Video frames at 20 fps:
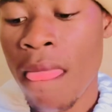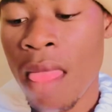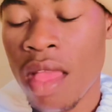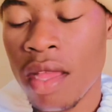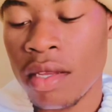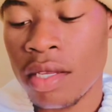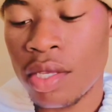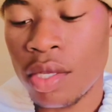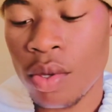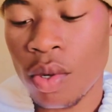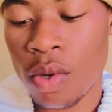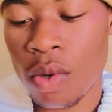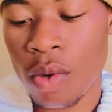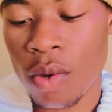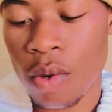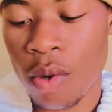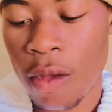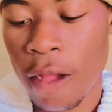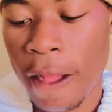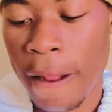
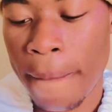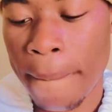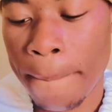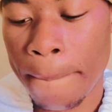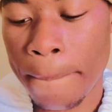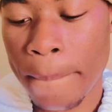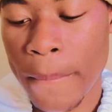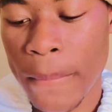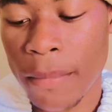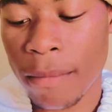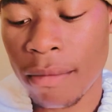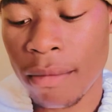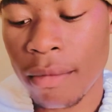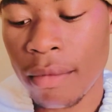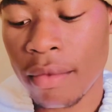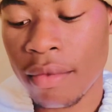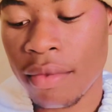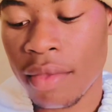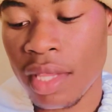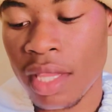So
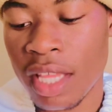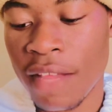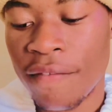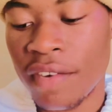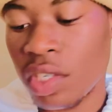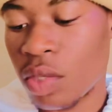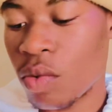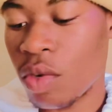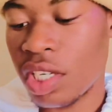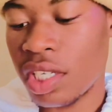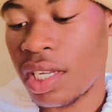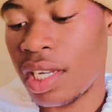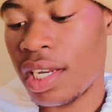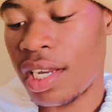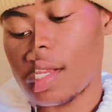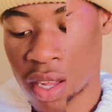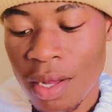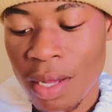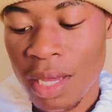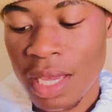the first question
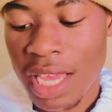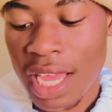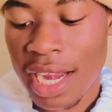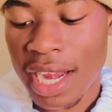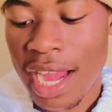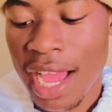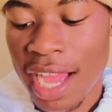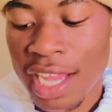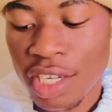is, can I